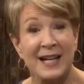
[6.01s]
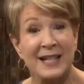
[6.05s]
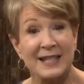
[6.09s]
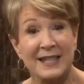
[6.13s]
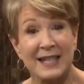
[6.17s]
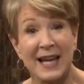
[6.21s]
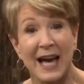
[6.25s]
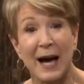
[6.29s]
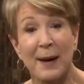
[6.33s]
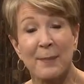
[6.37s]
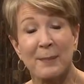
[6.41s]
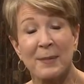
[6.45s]
and
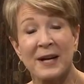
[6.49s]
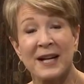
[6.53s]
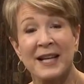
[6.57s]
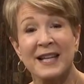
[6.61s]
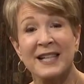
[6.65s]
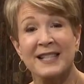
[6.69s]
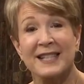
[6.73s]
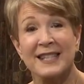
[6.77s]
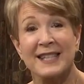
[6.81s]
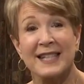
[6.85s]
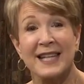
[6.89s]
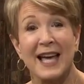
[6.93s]
it's
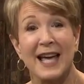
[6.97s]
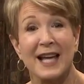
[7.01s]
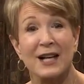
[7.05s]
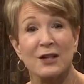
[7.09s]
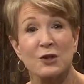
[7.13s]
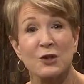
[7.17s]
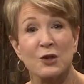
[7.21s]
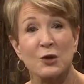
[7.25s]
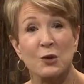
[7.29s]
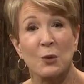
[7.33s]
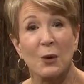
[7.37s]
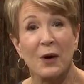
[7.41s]
happening at
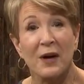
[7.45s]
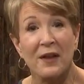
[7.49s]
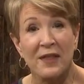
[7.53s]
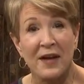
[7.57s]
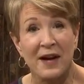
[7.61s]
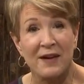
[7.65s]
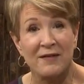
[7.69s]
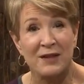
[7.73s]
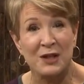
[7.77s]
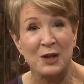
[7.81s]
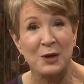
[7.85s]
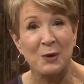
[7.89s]
Seattle's
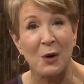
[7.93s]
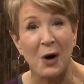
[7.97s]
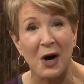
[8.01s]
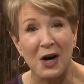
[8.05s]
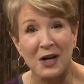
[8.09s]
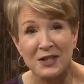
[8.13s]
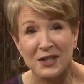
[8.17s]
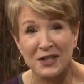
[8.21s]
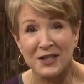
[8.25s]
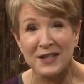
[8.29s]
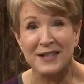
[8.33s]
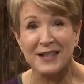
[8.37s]
12th Avenue
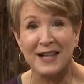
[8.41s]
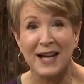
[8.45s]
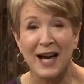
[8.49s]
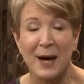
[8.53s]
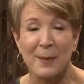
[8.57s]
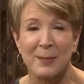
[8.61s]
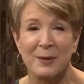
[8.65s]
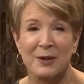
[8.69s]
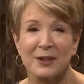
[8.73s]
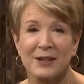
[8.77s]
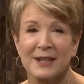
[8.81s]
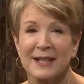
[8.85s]
Arts on
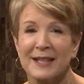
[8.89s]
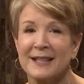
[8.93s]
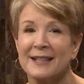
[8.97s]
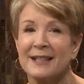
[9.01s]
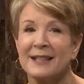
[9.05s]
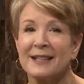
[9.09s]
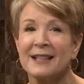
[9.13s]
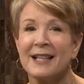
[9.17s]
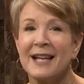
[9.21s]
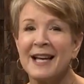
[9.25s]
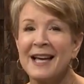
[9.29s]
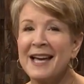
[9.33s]
Capitol
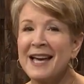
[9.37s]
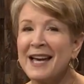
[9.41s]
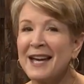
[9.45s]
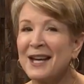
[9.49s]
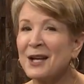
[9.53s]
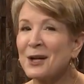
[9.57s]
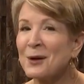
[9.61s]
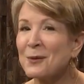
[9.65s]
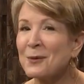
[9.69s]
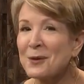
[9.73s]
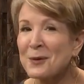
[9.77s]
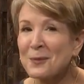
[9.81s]
Hill.
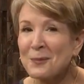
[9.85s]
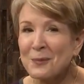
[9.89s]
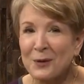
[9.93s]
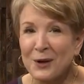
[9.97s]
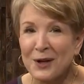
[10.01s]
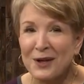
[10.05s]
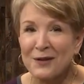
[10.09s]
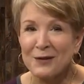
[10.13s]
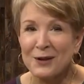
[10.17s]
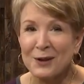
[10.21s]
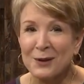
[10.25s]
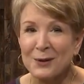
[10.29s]
Here with a
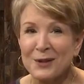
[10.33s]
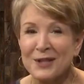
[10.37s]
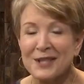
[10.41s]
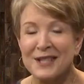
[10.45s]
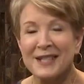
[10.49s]
preview is